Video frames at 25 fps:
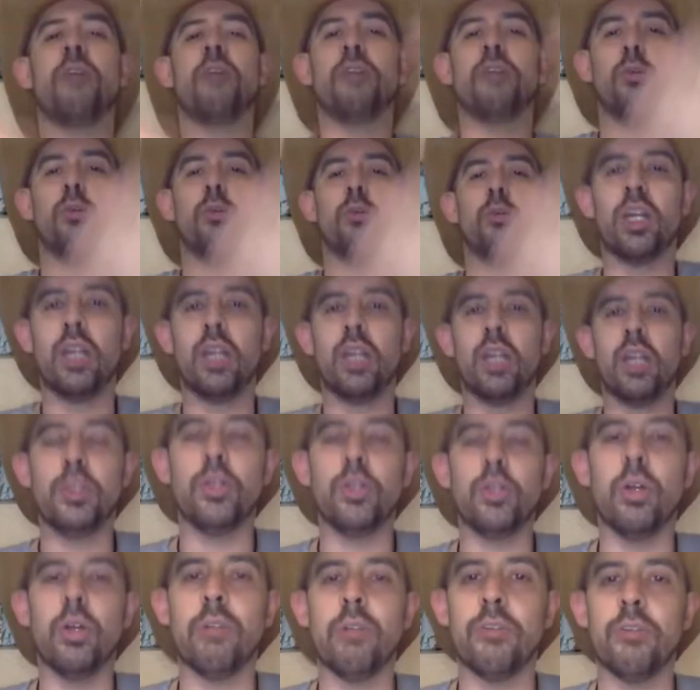that we're going to be
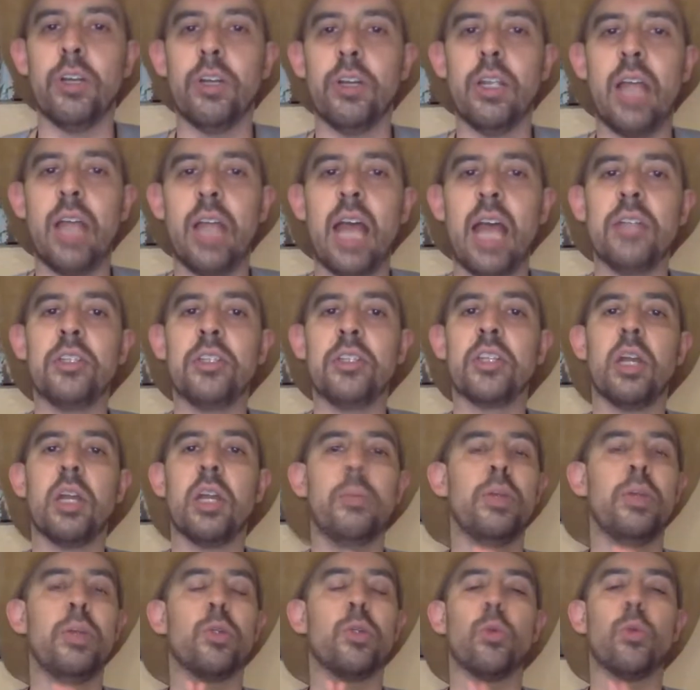doing for you guys. It's going to
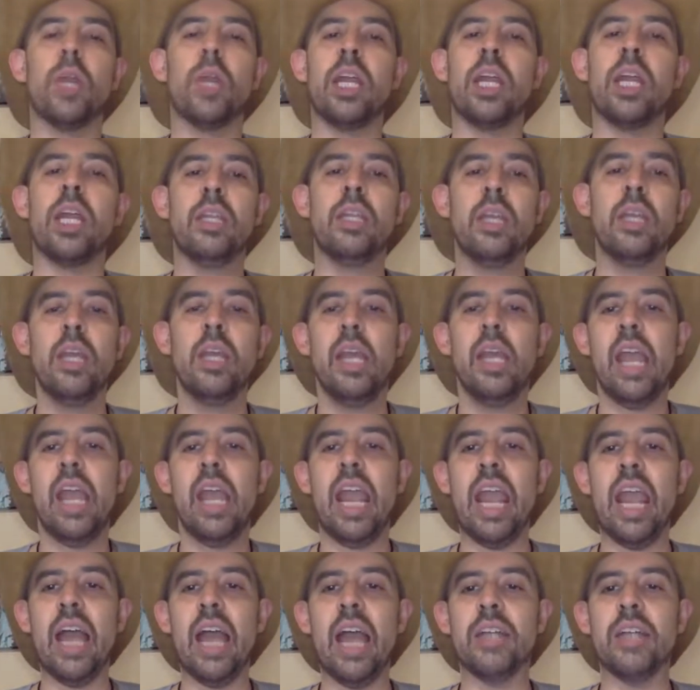be great,
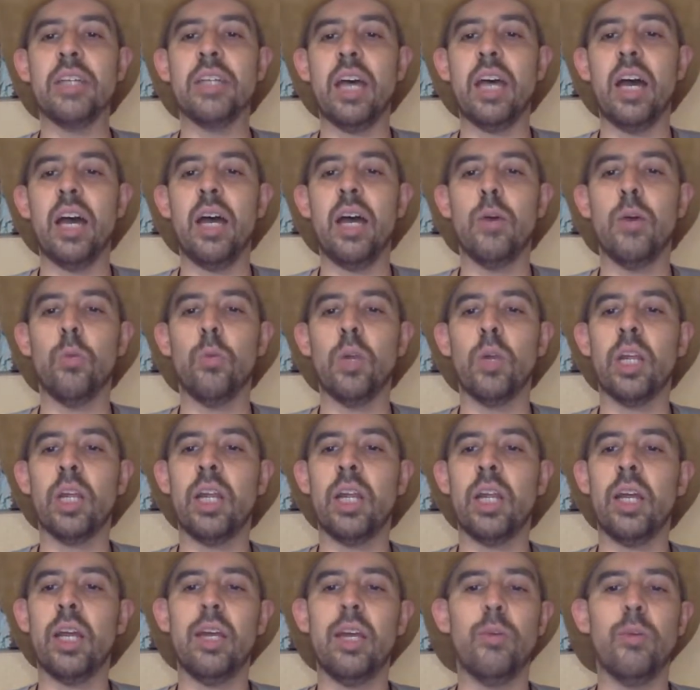and we're
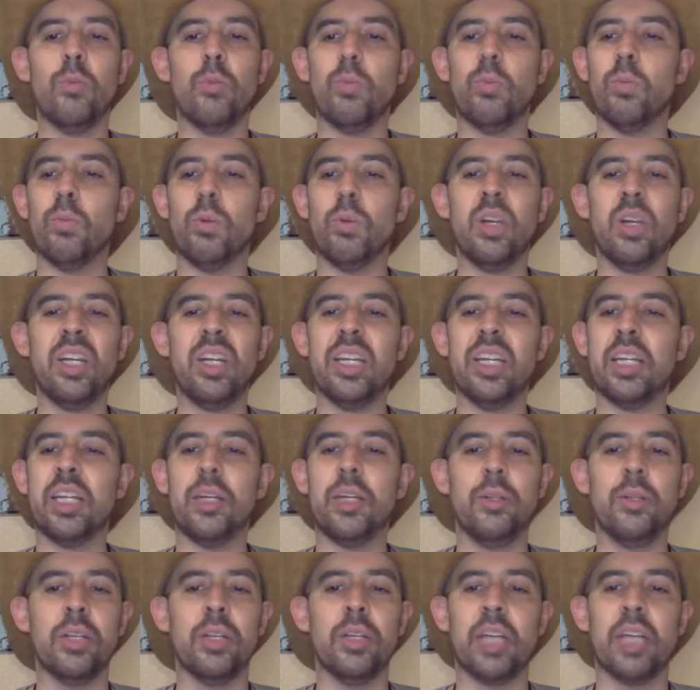gonna
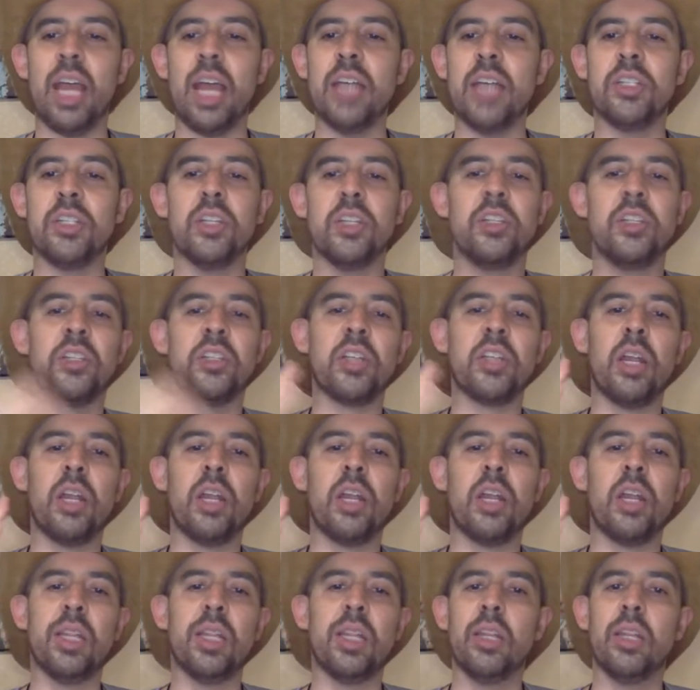kill it, guys. This is going to
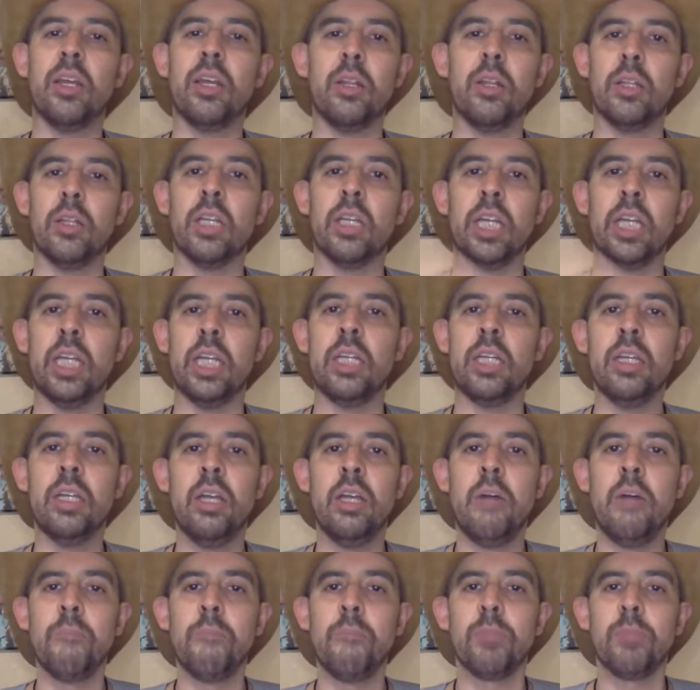be
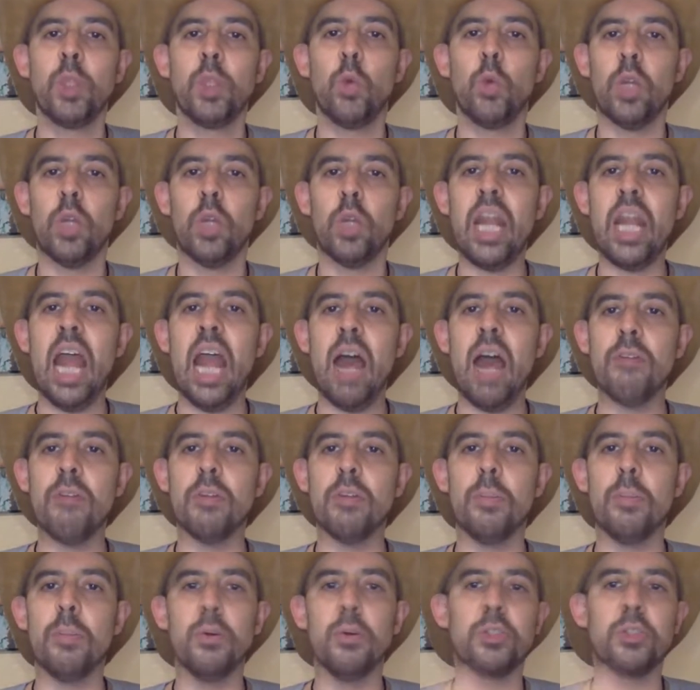we're going to have the
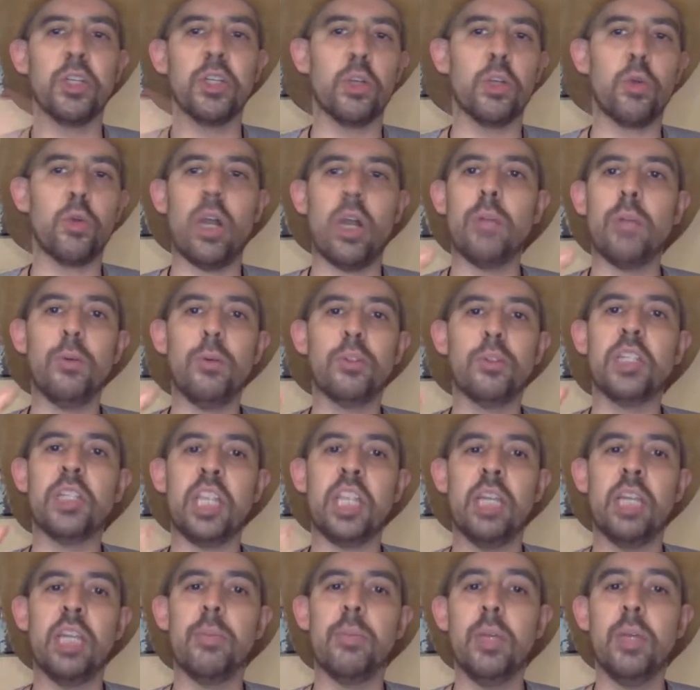most incredible
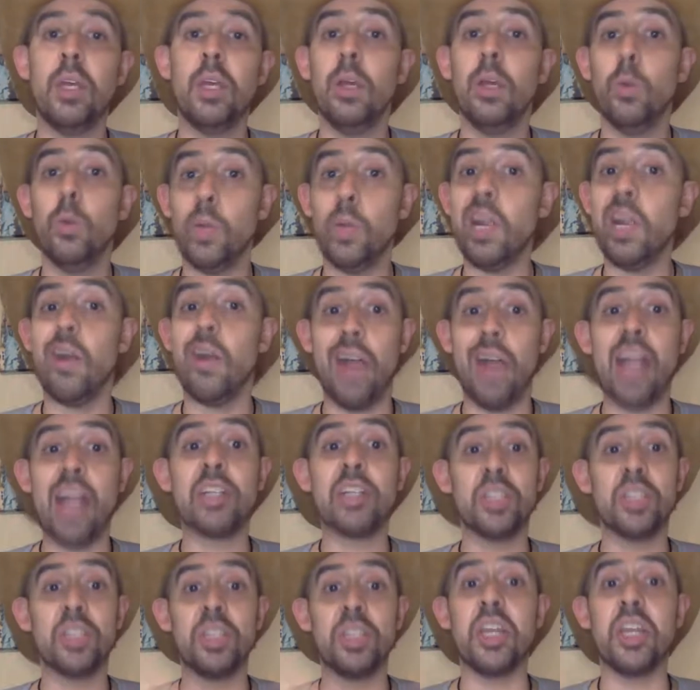team. We are
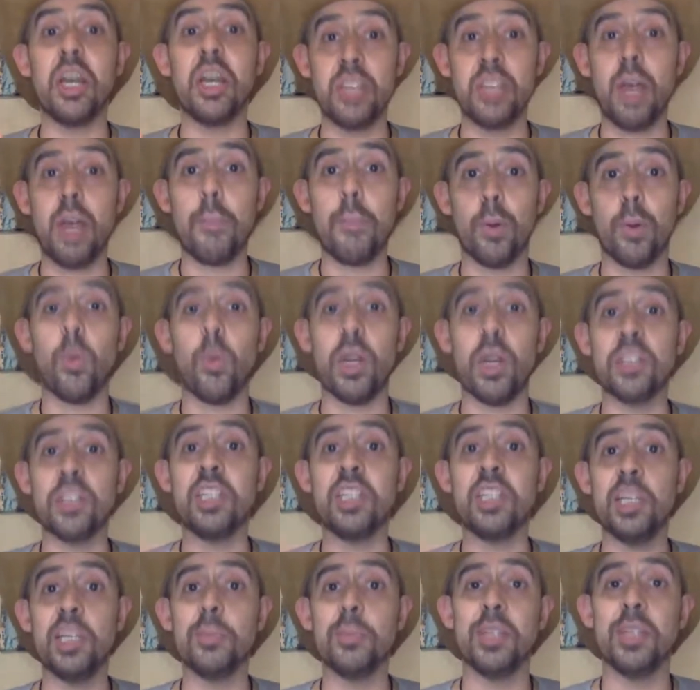actually the #1
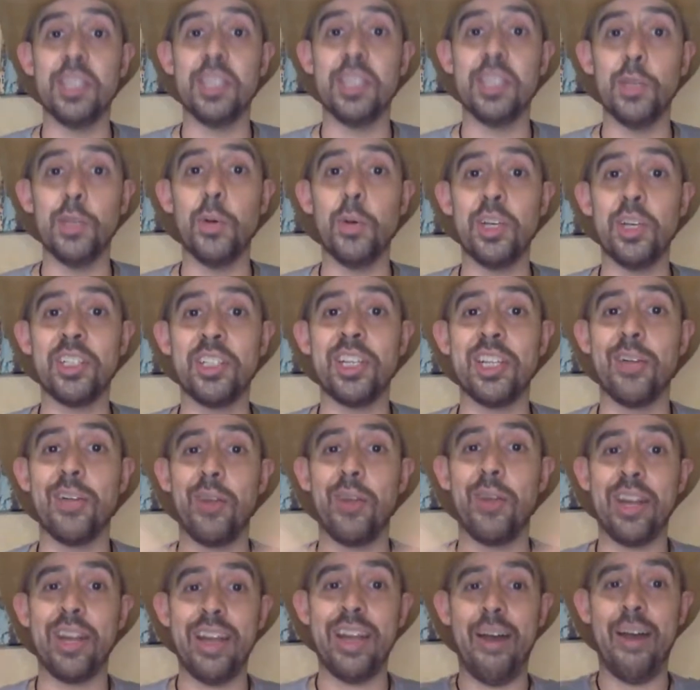team in the USA
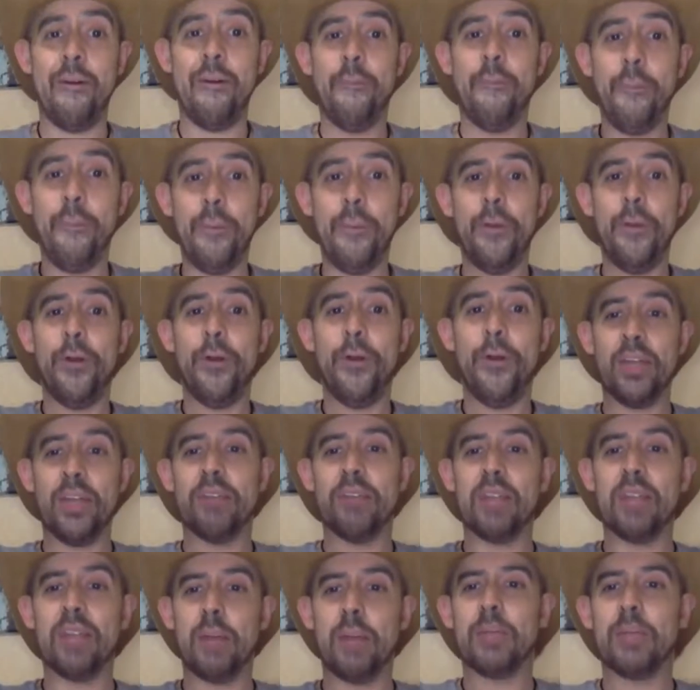right now. Woo! Give
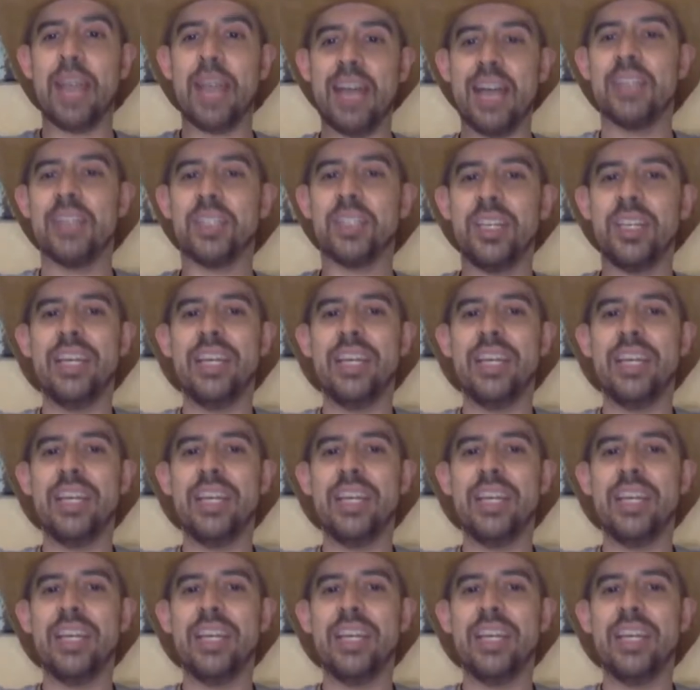it up, guys.